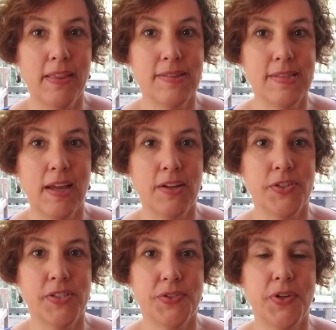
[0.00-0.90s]
this larger
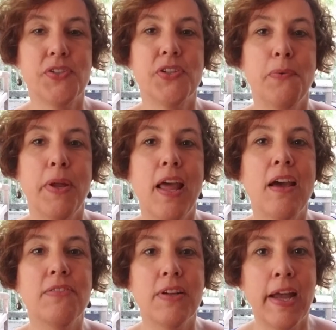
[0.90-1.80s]
structure
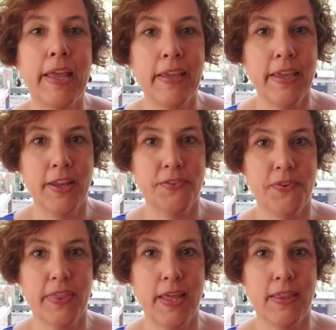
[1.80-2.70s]
whenever I engage
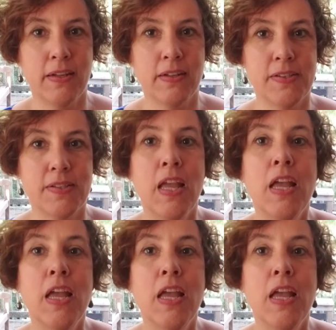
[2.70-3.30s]
with others,